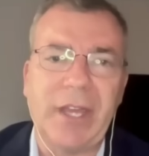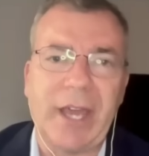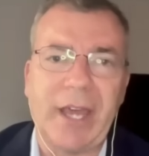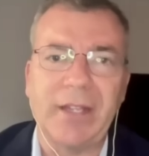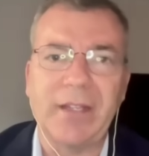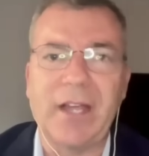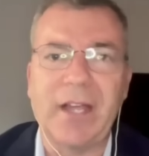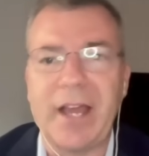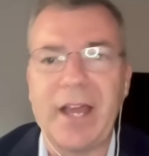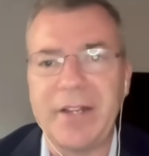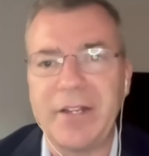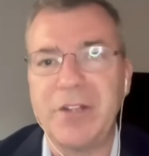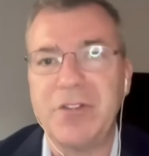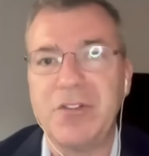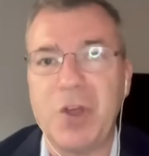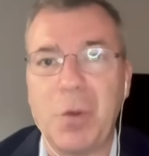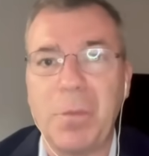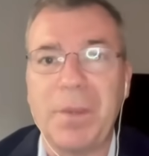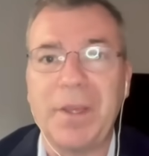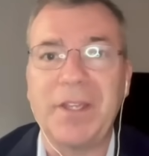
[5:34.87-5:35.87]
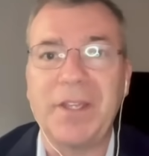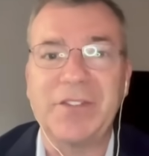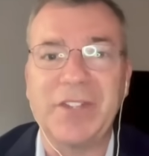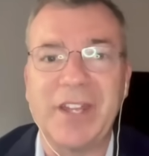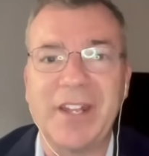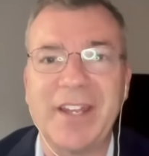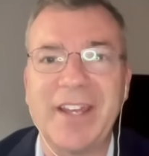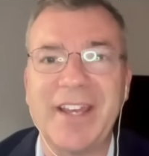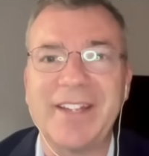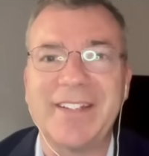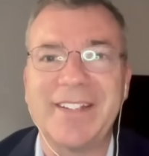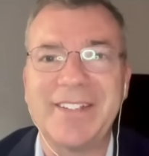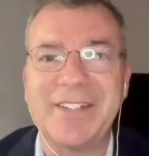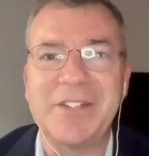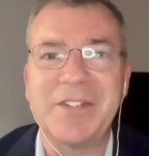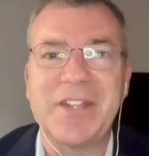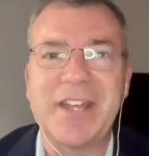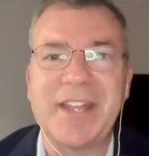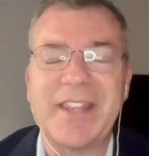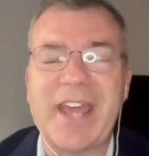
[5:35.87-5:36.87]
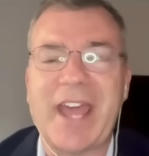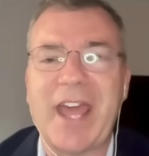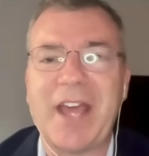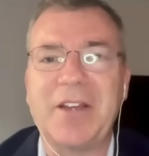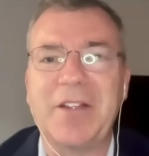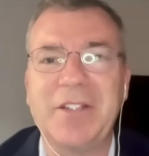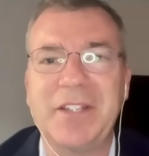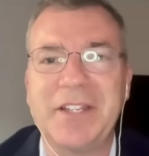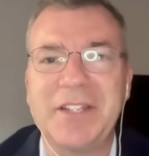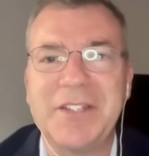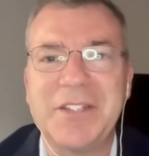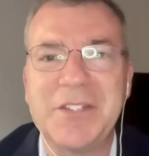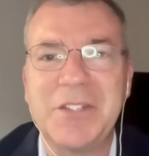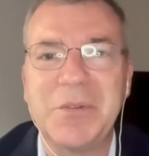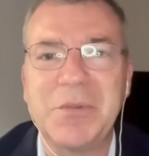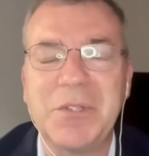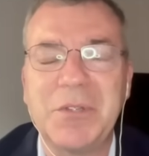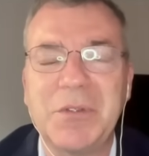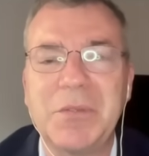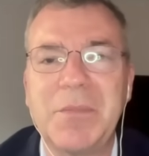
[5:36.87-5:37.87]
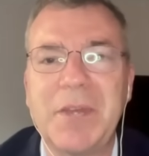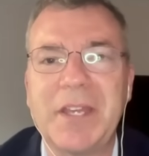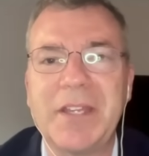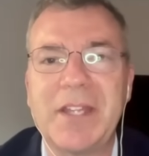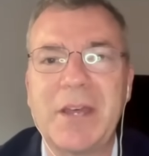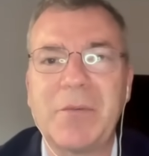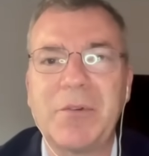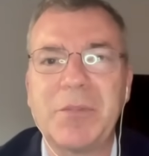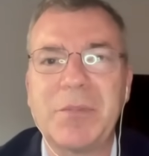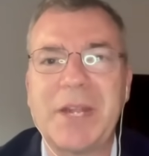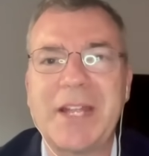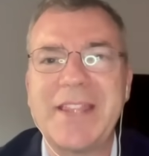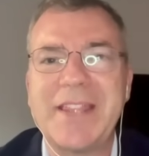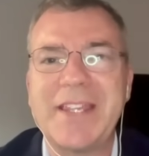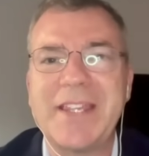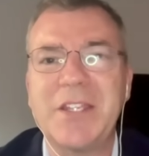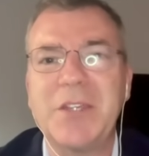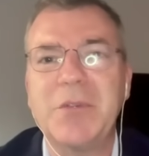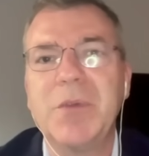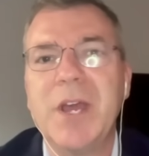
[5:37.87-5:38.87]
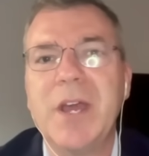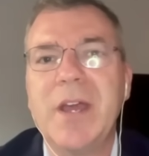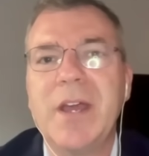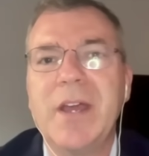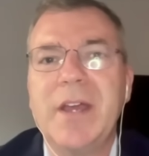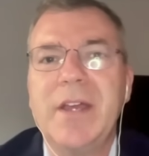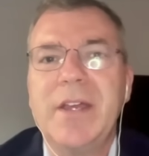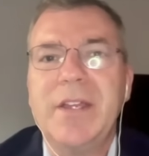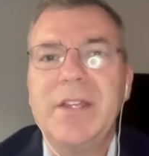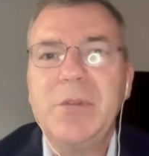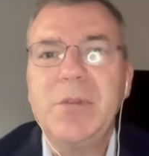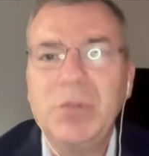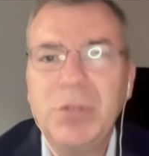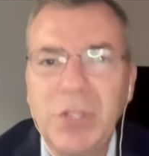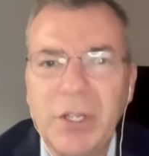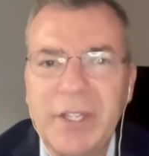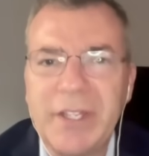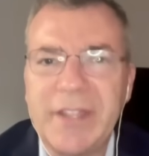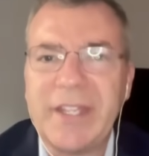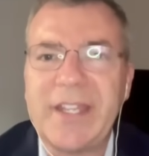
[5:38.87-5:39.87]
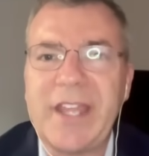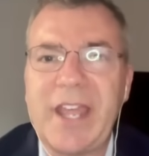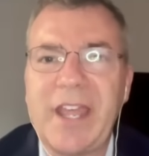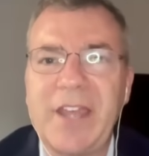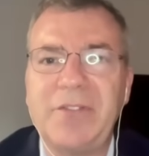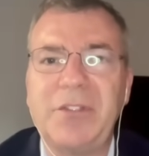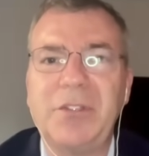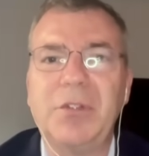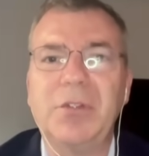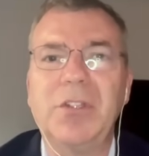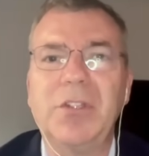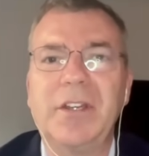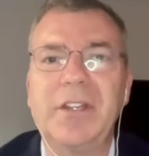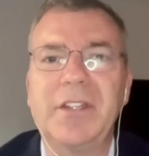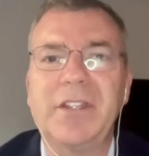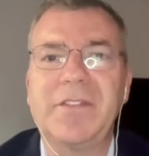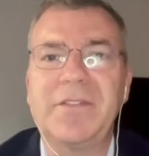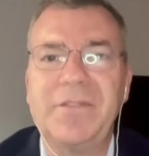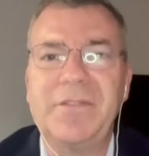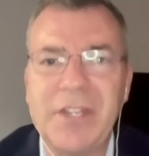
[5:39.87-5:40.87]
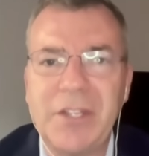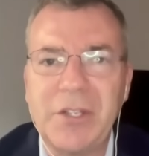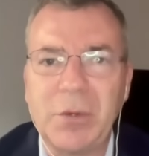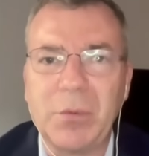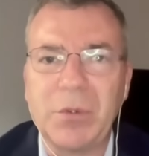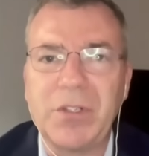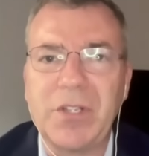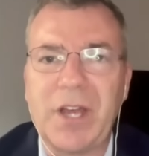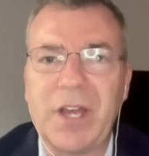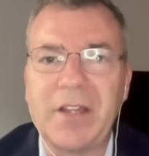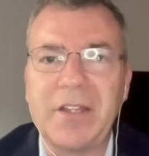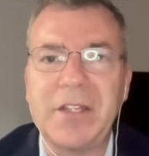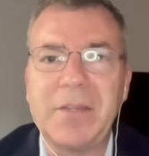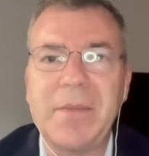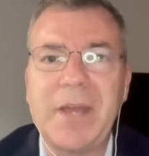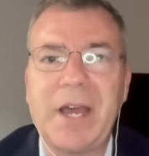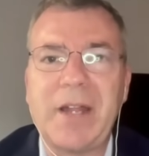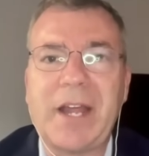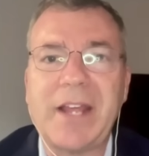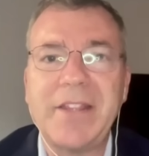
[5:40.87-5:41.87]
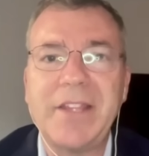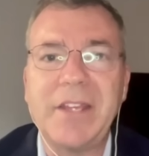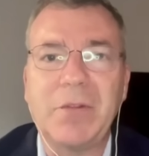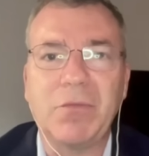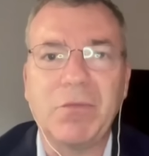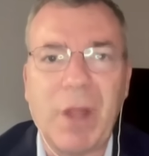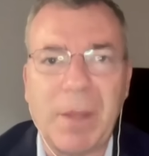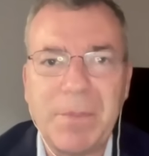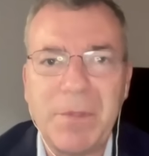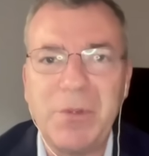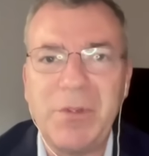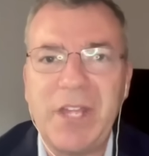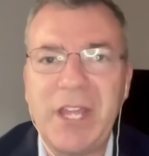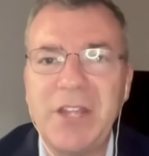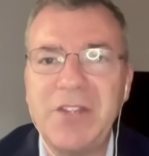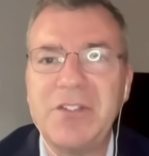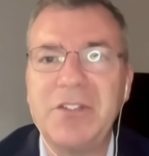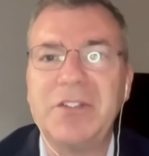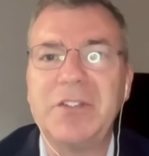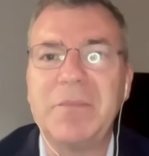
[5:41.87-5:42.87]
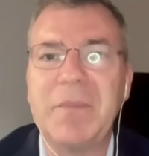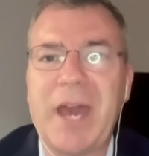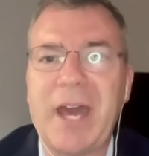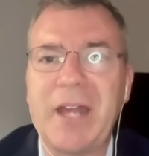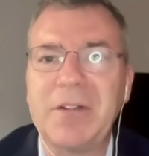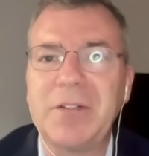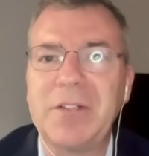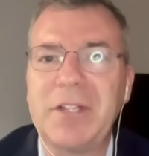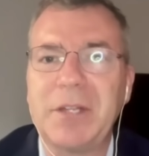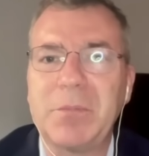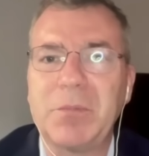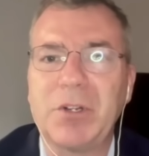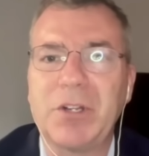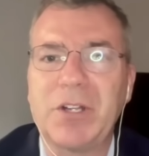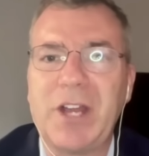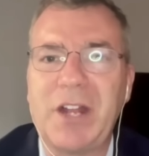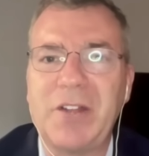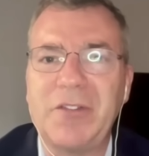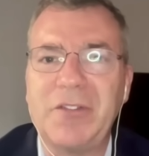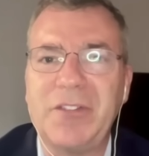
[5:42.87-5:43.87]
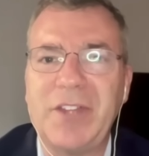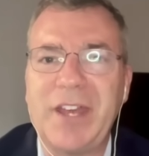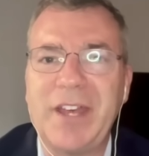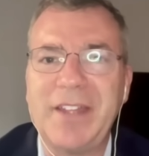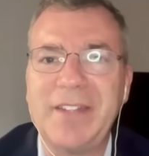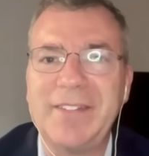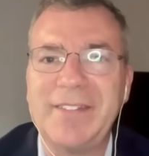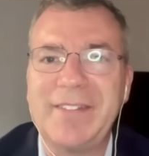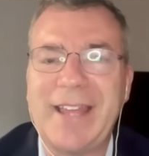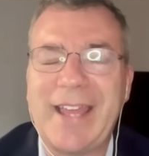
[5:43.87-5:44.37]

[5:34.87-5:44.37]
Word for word: a headline and doping is in it, and that the heckling you you can make it that way. But I think you you look at the case and you look at the figure we're talking about, I think reputations matter, like Prakash says.